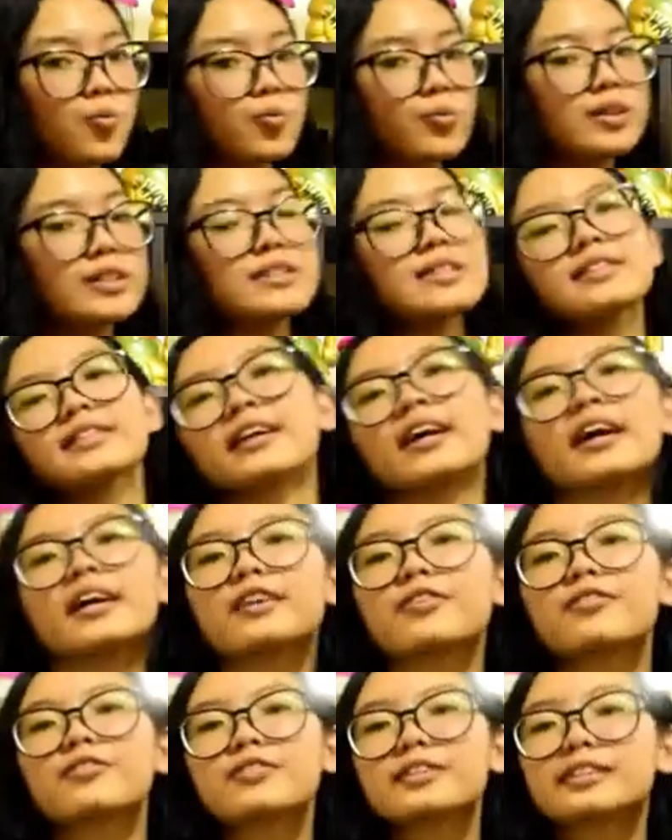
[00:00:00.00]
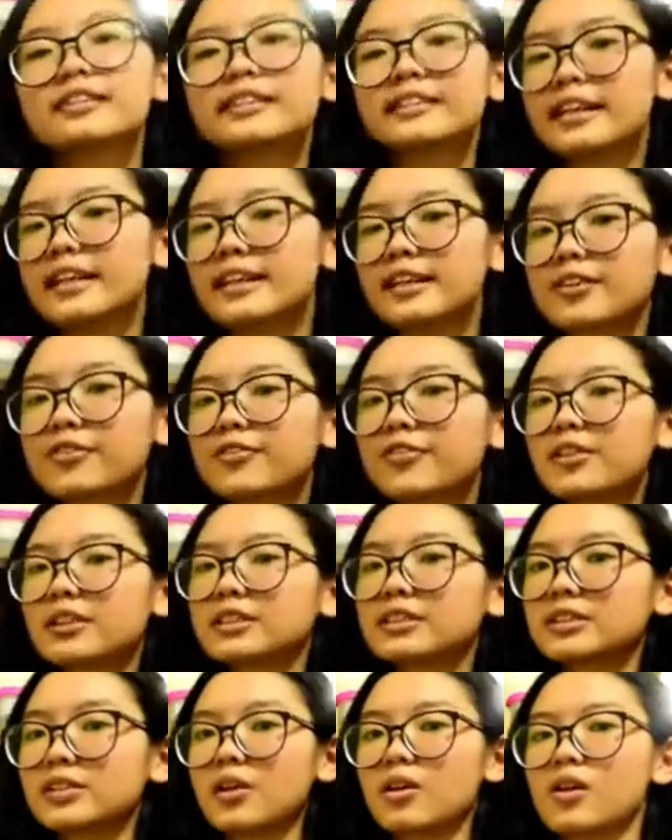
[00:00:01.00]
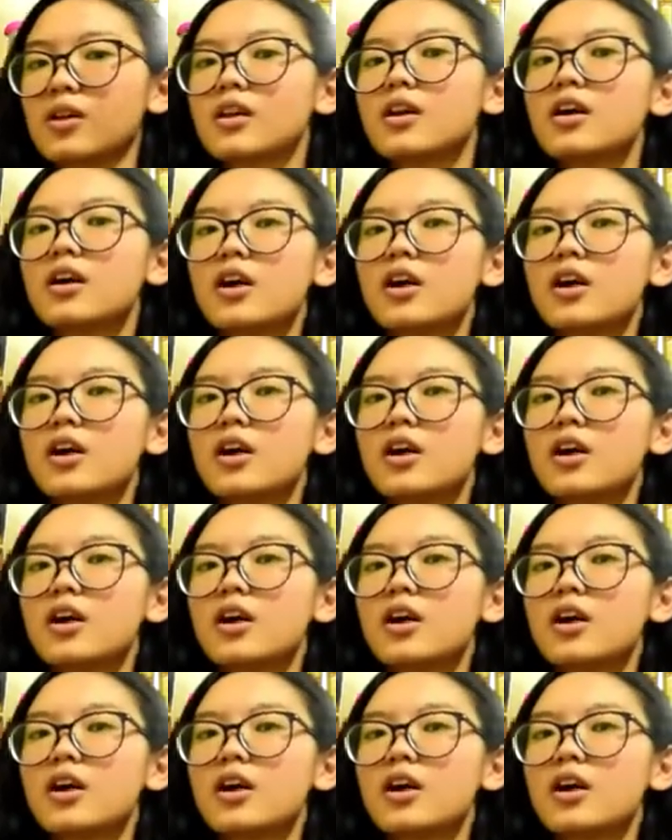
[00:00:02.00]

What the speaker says: which is kind of frustrated for us all